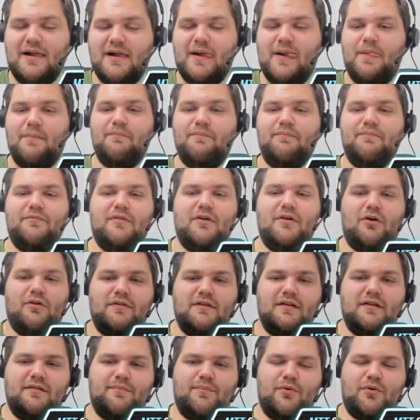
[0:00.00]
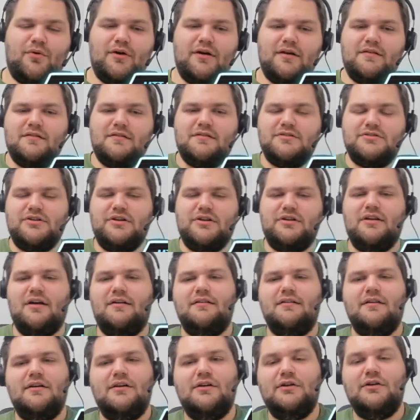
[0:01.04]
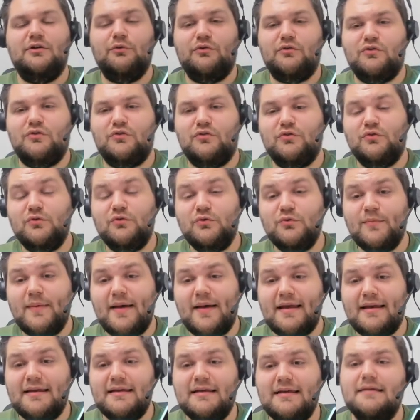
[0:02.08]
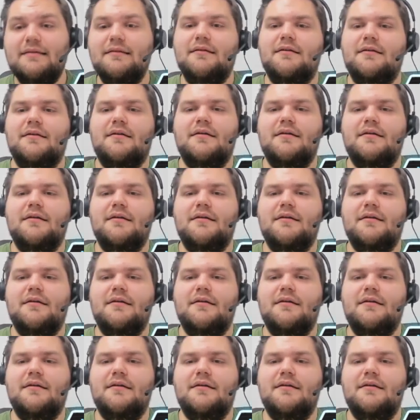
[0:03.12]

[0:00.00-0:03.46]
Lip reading: on this board should not include too many.